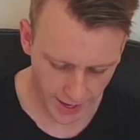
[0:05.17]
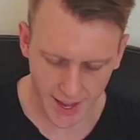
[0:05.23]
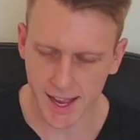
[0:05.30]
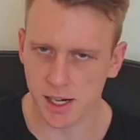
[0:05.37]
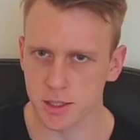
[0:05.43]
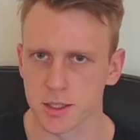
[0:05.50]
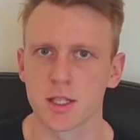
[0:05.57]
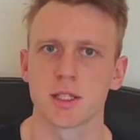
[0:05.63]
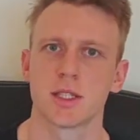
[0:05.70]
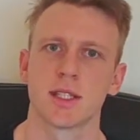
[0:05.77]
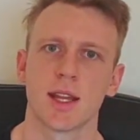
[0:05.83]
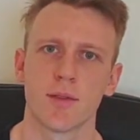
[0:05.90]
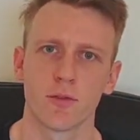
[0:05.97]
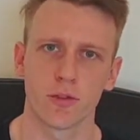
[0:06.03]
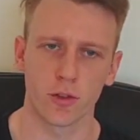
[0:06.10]
how does it
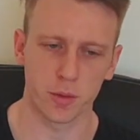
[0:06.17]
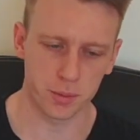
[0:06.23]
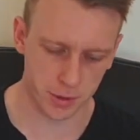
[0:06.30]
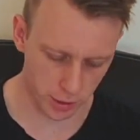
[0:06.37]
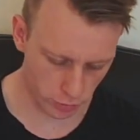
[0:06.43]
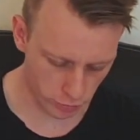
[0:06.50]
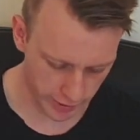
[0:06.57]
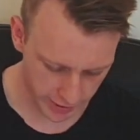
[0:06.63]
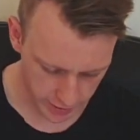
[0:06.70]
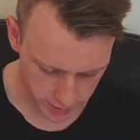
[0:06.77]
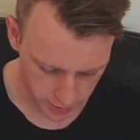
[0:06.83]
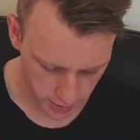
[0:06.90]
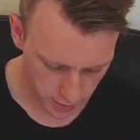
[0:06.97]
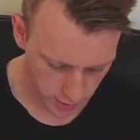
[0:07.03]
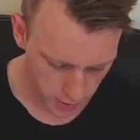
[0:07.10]
stem from degrees?
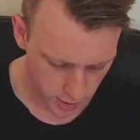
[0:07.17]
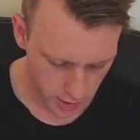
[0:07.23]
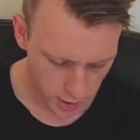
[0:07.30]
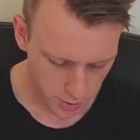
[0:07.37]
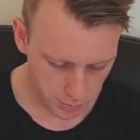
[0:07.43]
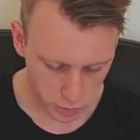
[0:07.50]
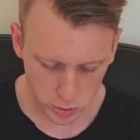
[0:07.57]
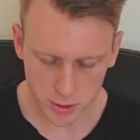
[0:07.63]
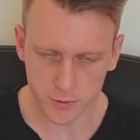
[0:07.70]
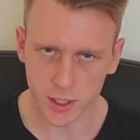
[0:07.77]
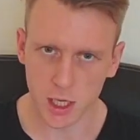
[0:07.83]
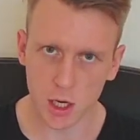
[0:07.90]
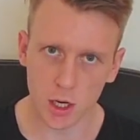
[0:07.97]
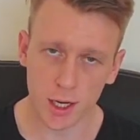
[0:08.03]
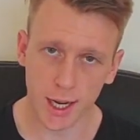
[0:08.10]
Pause the
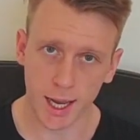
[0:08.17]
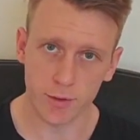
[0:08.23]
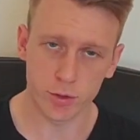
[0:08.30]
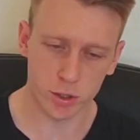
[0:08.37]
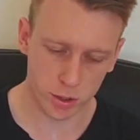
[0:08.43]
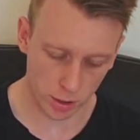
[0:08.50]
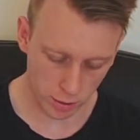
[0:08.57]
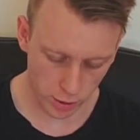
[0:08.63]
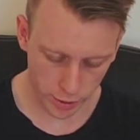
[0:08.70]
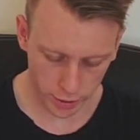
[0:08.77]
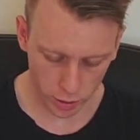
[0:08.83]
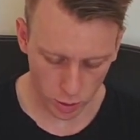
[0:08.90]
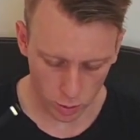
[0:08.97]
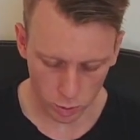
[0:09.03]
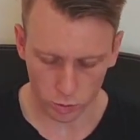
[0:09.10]
video, have a look at the learning
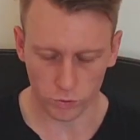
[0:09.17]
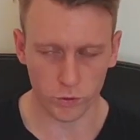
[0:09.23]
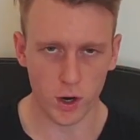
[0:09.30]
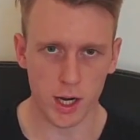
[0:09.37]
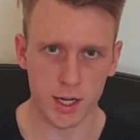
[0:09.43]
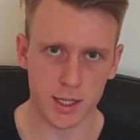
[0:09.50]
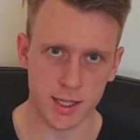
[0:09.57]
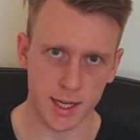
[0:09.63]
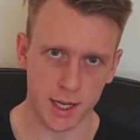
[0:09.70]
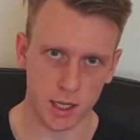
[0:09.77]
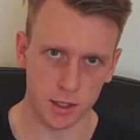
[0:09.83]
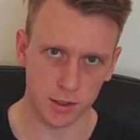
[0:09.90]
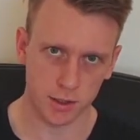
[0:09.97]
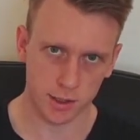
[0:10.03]
goal, write it down.